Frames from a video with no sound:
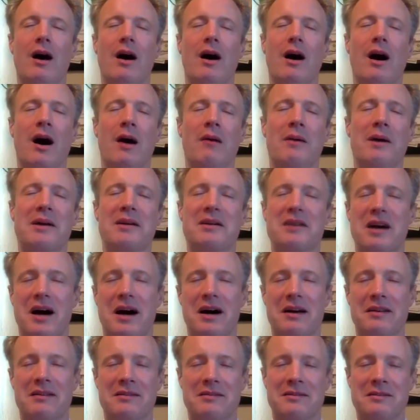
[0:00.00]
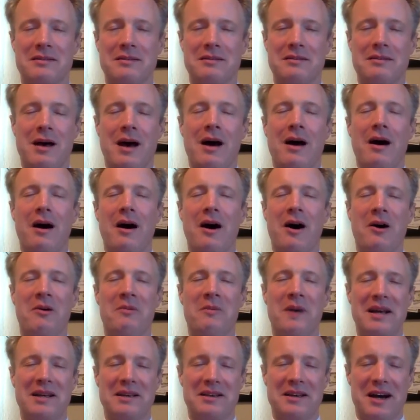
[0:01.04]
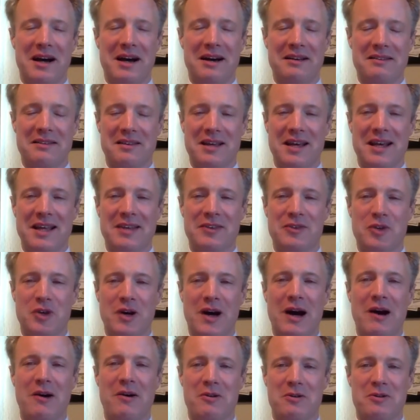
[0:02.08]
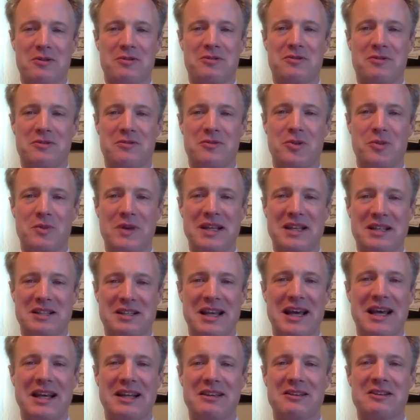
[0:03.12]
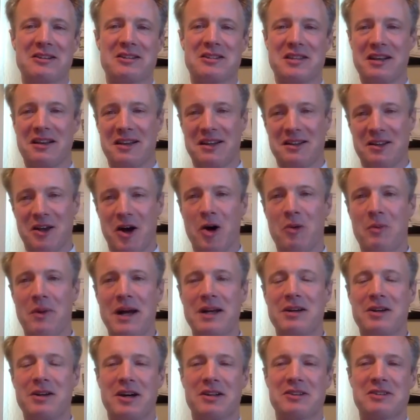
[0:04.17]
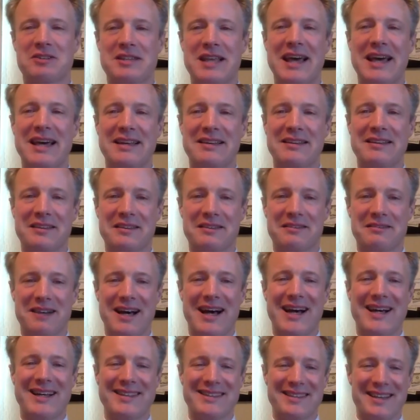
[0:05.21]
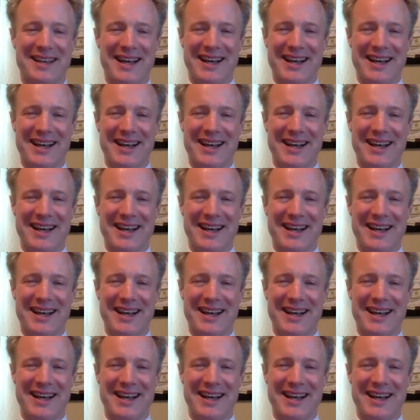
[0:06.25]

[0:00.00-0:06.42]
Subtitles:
oh my God. And 2 hours, 2 minutes later, you're still in oh my God state, right?